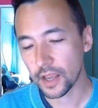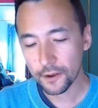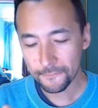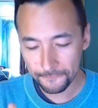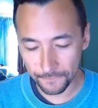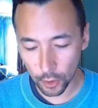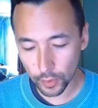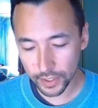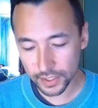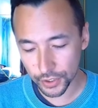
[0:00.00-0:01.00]

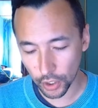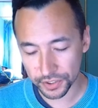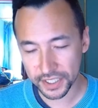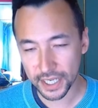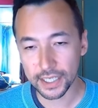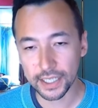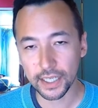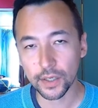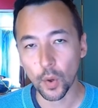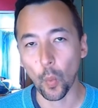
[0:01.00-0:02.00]
Focus on
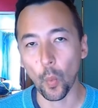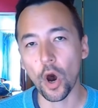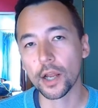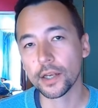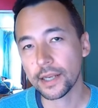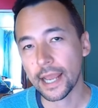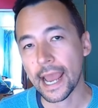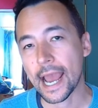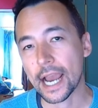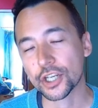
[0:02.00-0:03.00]
taking one
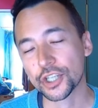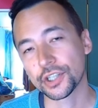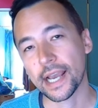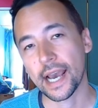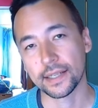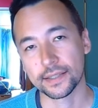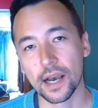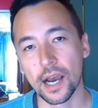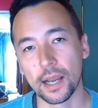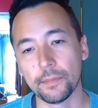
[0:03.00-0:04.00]
action at a
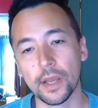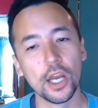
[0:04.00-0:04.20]
time.